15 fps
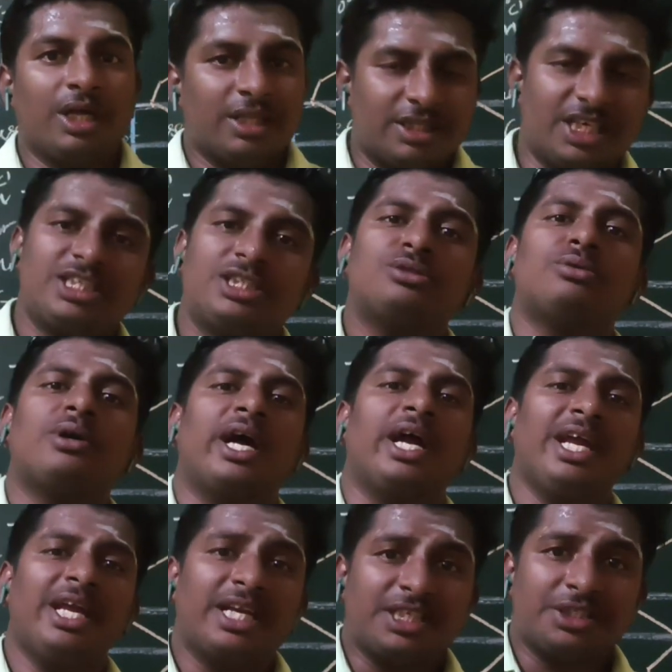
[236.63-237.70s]
That's
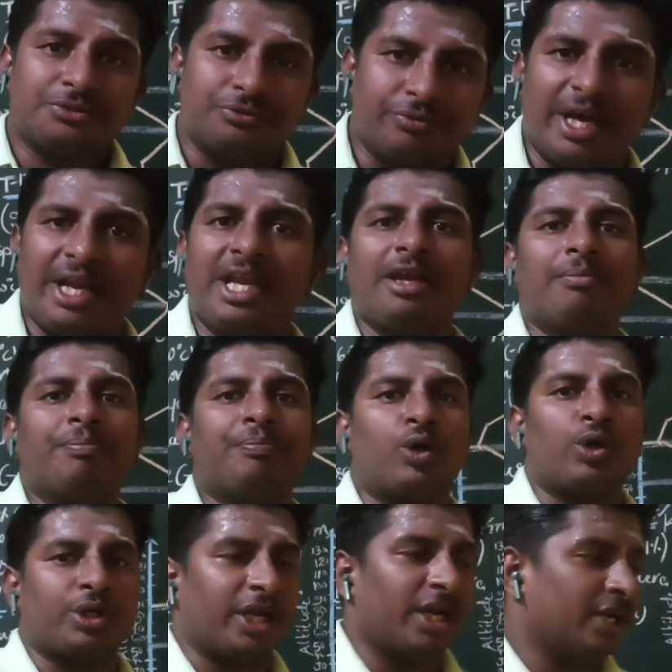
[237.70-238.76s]
why it is very
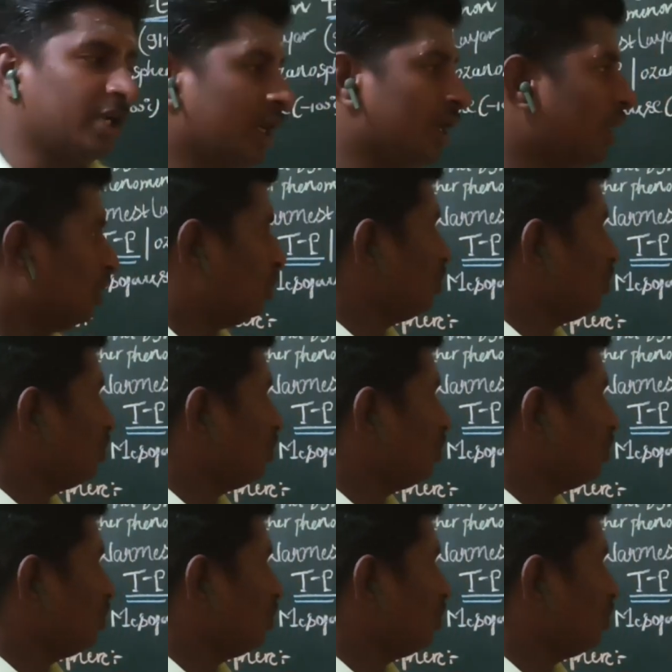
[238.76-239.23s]
important to